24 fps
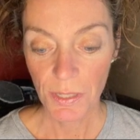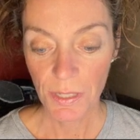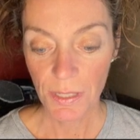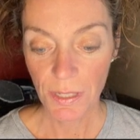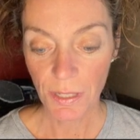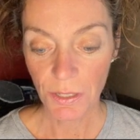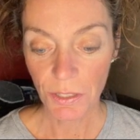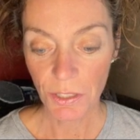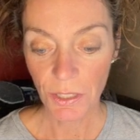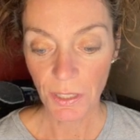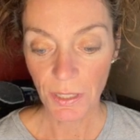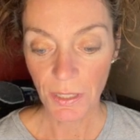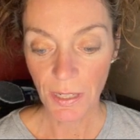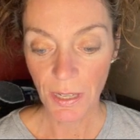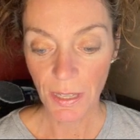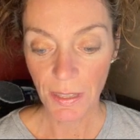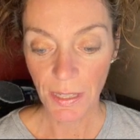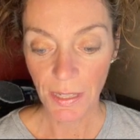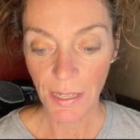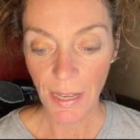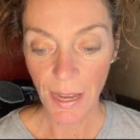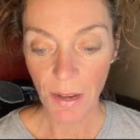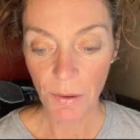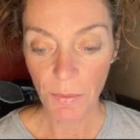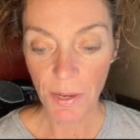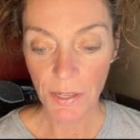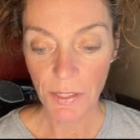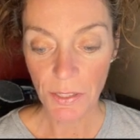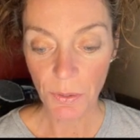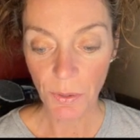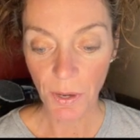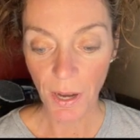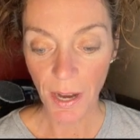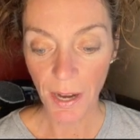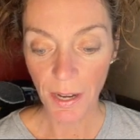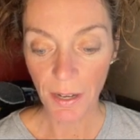ascension and the gateway
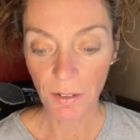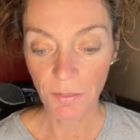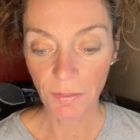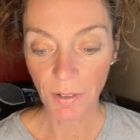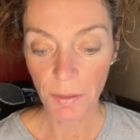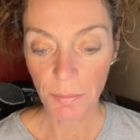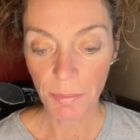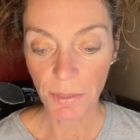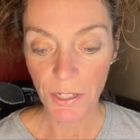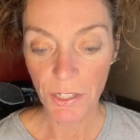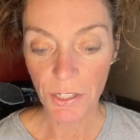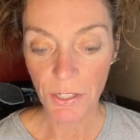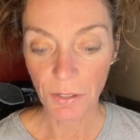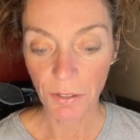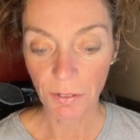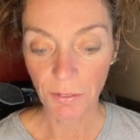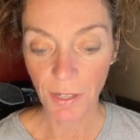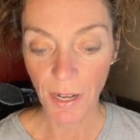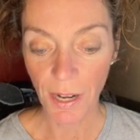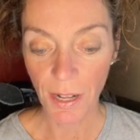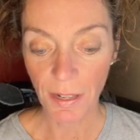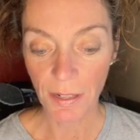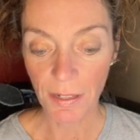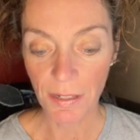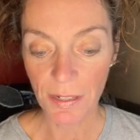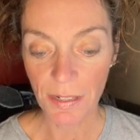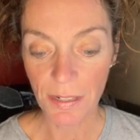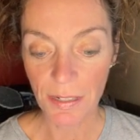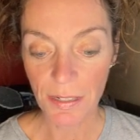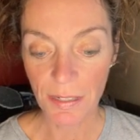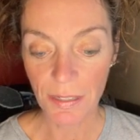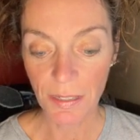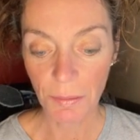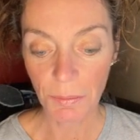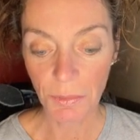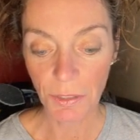to a higher vibrational reality.
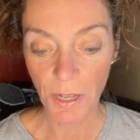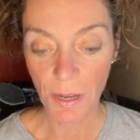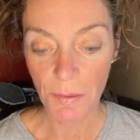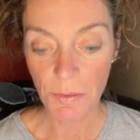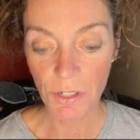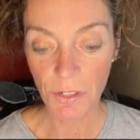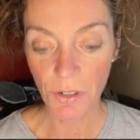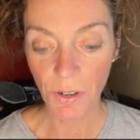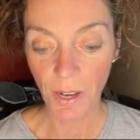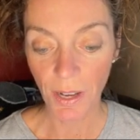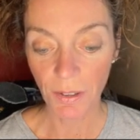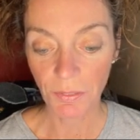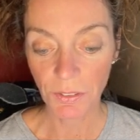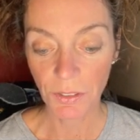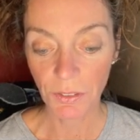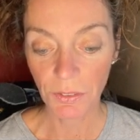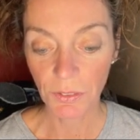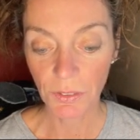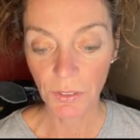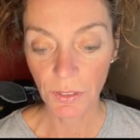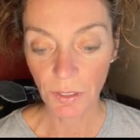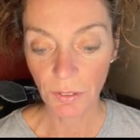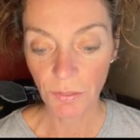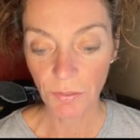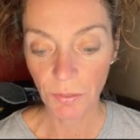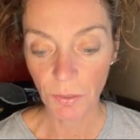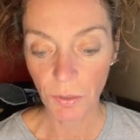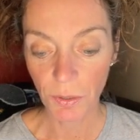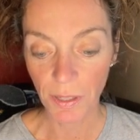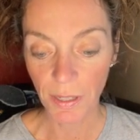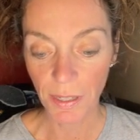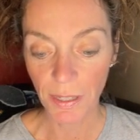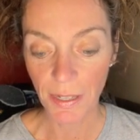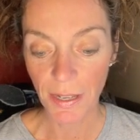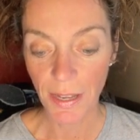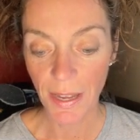Sometimes you have to look
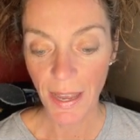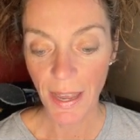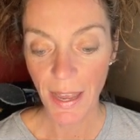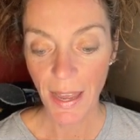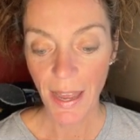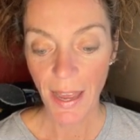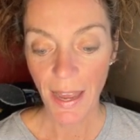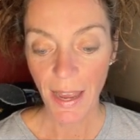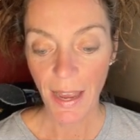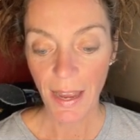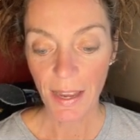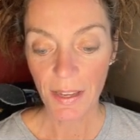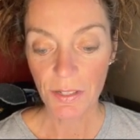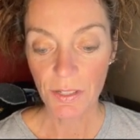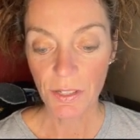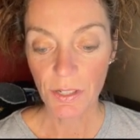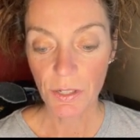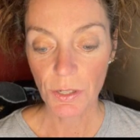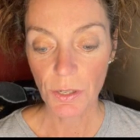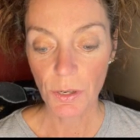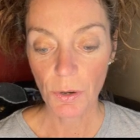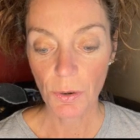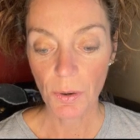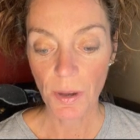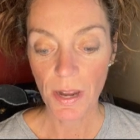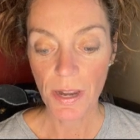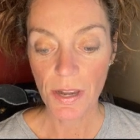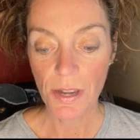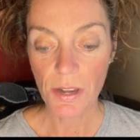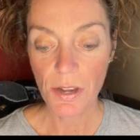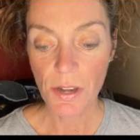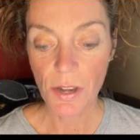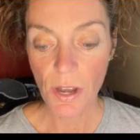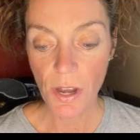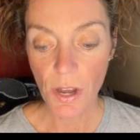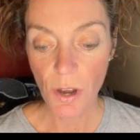for it as you
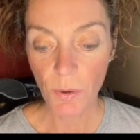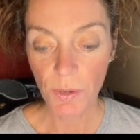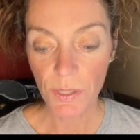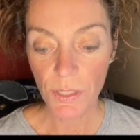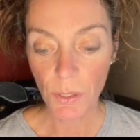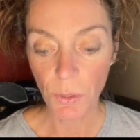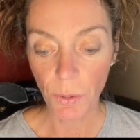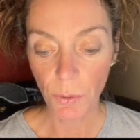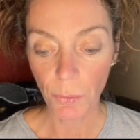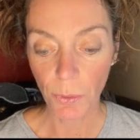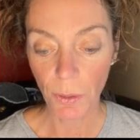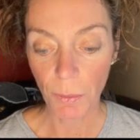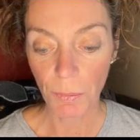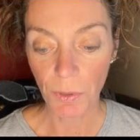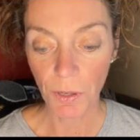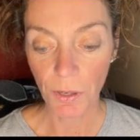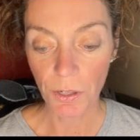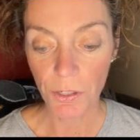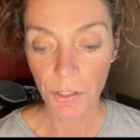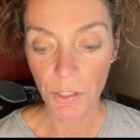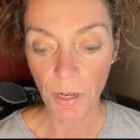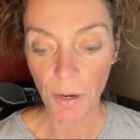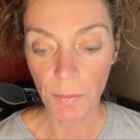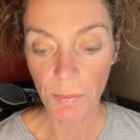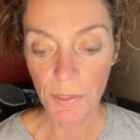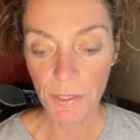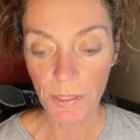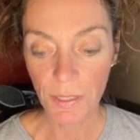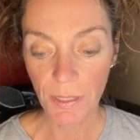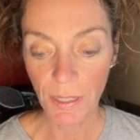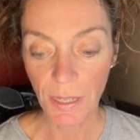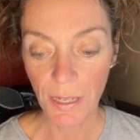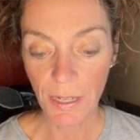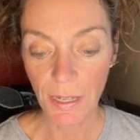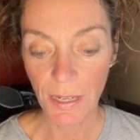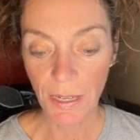know it's going to emerge, almost
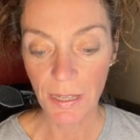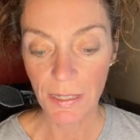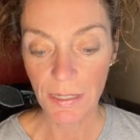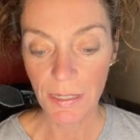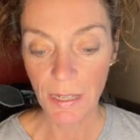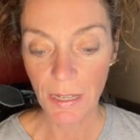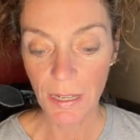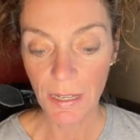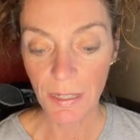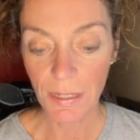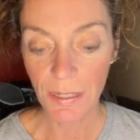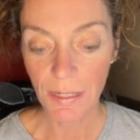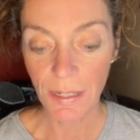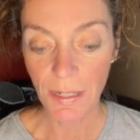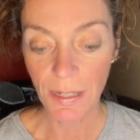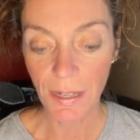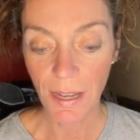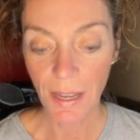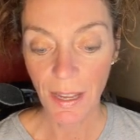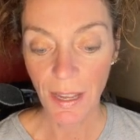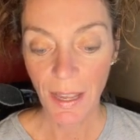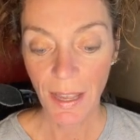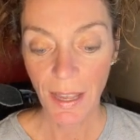like it's hidden